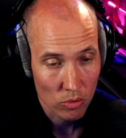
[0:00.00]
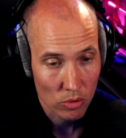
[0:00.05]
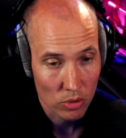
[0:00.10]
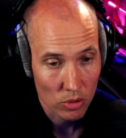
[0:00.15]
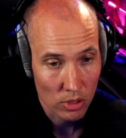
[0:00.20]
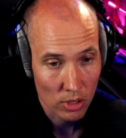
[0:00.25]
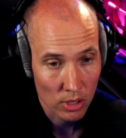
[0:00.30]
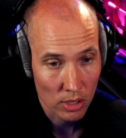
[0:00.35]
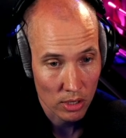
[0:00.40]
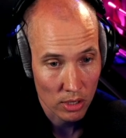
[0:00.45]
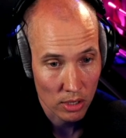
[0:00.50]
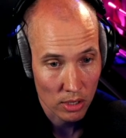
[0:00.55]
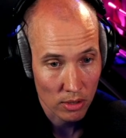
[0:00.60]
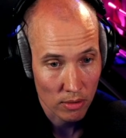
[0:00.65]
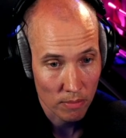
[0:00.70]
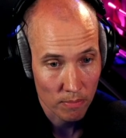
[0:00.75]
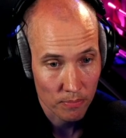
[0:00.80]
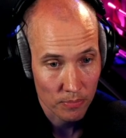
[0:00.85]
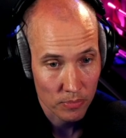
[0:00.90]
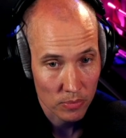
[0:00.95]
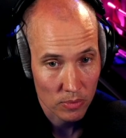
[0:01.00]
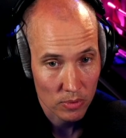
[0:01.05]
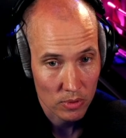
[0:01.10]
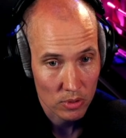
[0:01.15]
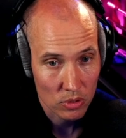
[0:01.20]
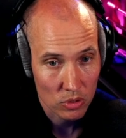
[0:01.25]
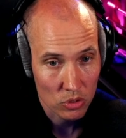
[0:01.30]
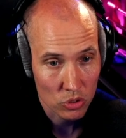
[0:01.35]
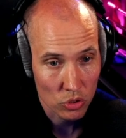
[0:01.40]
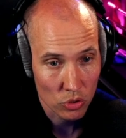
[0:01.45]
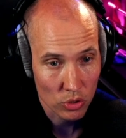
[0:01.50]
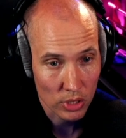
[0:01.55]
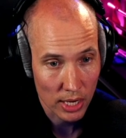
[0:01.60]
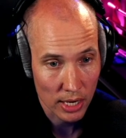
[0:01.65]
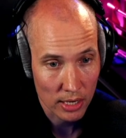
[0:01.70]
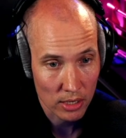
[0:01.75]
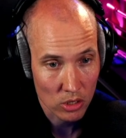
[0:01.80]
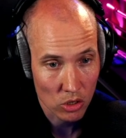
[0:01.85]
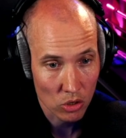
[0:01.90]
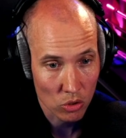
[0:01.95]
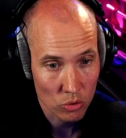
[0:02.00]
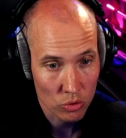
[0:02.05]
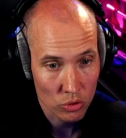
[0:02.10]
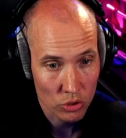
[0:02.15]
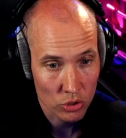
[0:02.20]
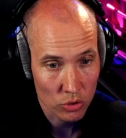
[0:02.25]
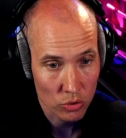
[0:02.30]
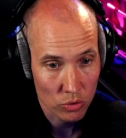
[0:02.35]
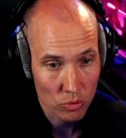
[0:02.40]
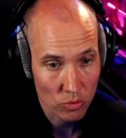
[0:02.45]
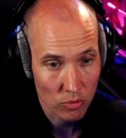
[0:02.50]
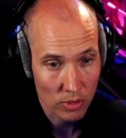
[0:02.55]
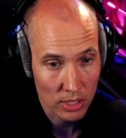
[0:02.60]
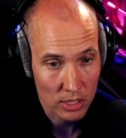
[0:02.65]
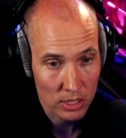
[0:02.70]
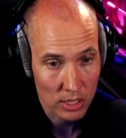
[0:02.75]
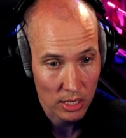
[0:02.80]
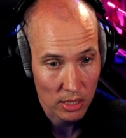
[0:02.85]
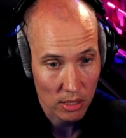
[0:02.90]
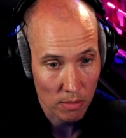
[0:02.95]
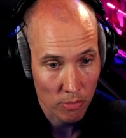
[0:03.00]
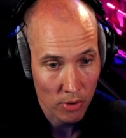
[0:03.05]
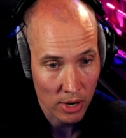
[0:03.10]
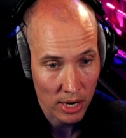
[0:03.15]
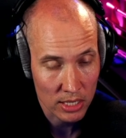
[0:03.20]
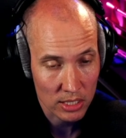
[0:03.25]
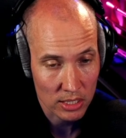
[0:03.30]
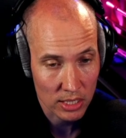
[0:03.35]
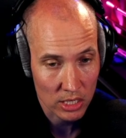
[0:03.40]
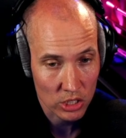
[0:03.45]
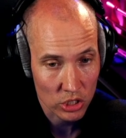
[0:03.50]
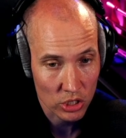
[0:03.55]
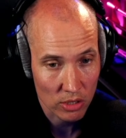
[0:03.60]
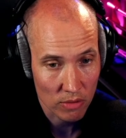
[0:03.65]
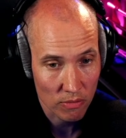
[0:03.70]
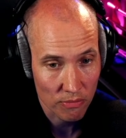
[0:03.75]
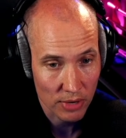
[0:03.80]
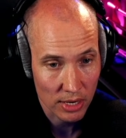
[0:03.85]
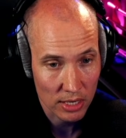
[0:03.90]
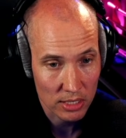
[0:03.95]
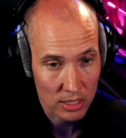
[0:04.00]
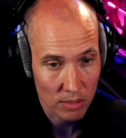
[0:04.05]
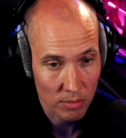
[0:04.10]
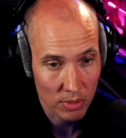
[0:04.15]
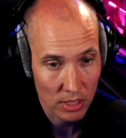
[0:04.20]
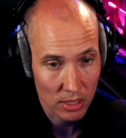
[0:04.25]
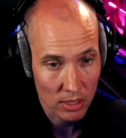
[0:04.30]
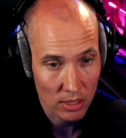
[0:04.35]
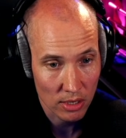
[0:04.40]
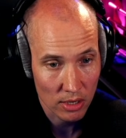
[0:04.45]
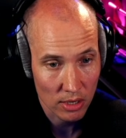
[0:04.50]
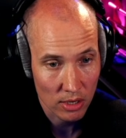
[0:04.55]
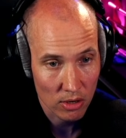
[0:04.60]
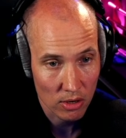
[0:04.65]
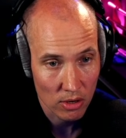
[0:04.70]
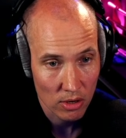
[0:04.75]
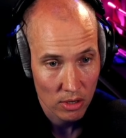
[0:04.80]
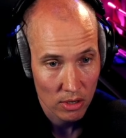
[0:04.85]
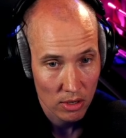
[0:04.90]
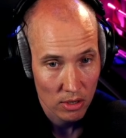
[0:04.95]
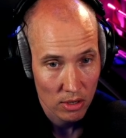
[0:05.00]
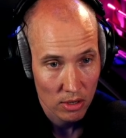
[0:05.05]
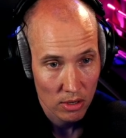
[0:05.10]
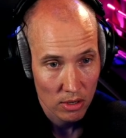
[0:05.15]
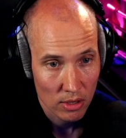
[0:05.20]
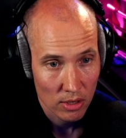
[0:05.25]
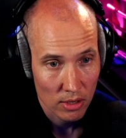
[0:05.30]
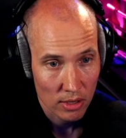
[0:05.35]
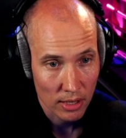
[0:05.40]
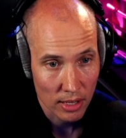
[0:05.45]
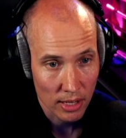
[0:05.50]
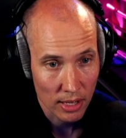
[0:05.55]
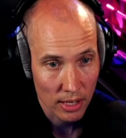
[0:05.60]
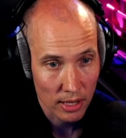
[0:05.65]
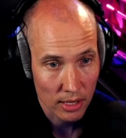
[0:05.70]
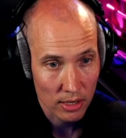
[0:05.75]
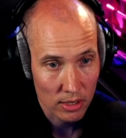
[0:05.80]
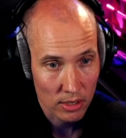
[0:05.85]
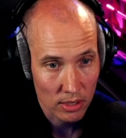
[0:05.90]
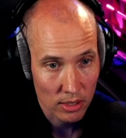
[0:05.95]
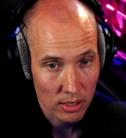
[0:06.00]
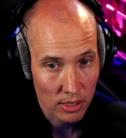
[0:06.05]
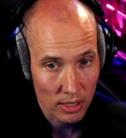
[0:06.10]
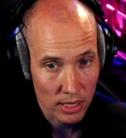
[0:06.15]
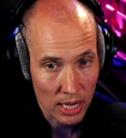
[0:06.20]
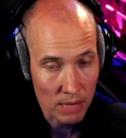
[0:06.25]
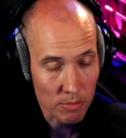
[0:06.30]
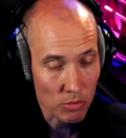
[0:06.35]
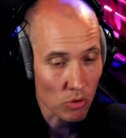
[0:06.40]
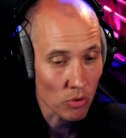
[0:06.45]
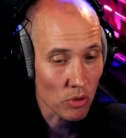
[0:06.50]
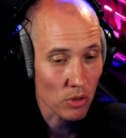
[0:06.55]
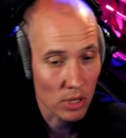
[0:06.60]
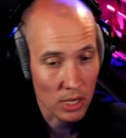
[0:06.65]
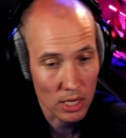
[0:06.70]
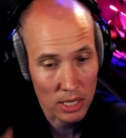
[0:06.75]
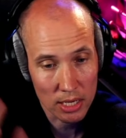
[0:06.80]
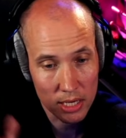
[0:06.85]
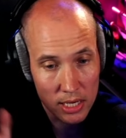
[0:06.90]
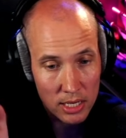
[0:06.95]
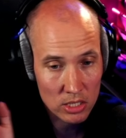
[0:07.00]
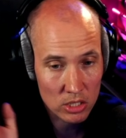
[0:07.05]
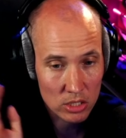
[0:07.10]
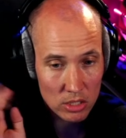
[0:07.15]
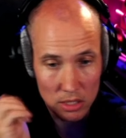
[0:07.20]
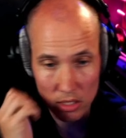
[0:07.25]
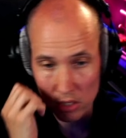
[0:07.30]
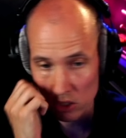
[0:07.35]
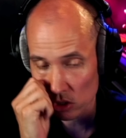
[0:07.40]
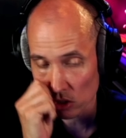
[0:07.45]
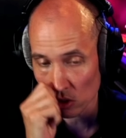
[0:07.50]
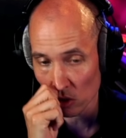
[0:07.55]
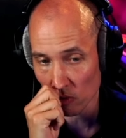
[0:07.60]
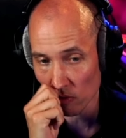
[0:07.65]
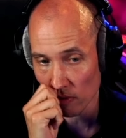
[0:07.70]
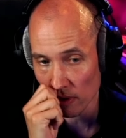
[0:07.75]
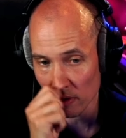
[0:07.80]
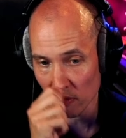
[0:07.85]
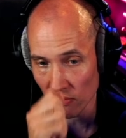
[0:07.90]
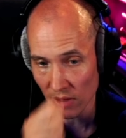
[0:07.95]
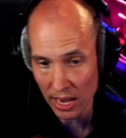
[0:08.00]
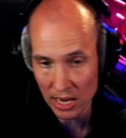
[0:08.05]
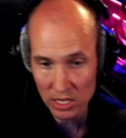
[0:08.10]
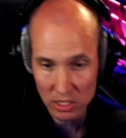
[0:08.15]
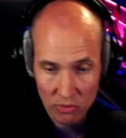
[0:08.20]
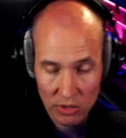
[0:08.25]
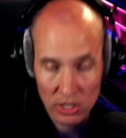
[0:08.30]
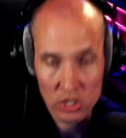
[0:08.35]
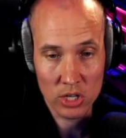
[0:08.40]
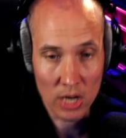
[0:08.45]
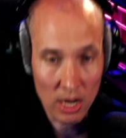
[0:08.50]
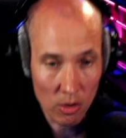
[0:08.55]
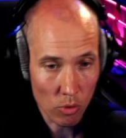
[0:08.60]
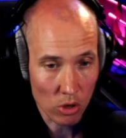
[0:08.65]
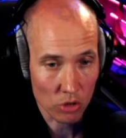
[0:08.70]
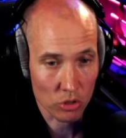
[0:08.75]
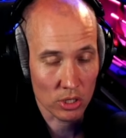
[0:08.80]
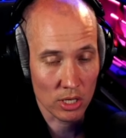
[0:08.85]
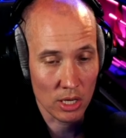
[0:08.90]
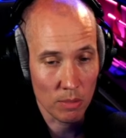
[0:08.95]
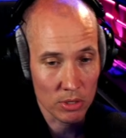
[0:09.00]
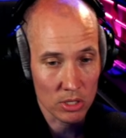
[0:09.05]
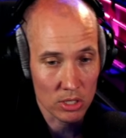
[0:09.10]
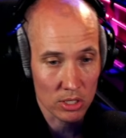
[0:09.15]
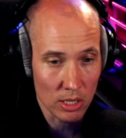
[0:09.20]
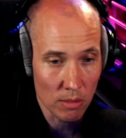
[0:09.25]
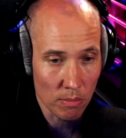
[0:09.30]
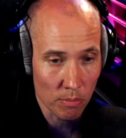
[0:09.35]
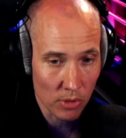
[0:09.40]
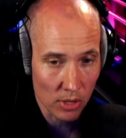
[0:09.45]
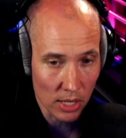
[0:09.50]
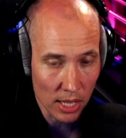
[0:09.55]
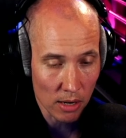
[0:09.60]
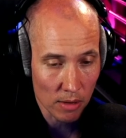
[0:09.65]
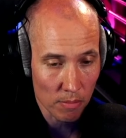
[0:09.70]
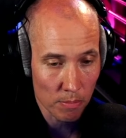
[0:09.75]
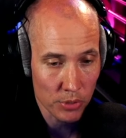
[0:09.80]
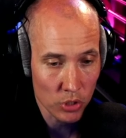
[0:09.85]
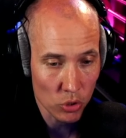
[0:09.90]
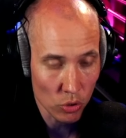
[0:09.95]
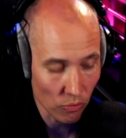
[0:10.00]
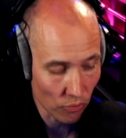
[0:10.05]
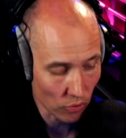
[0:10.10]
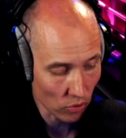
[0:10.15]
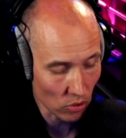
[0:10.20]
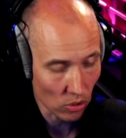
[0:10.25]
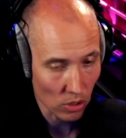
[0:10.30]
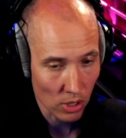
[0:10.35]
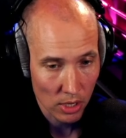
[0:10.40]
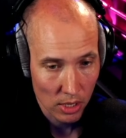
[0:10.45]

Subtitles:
So you can go to, let's say, the brass section and find something there. And I know there's a lot of advanced features. I want to keep it simple and beautiful.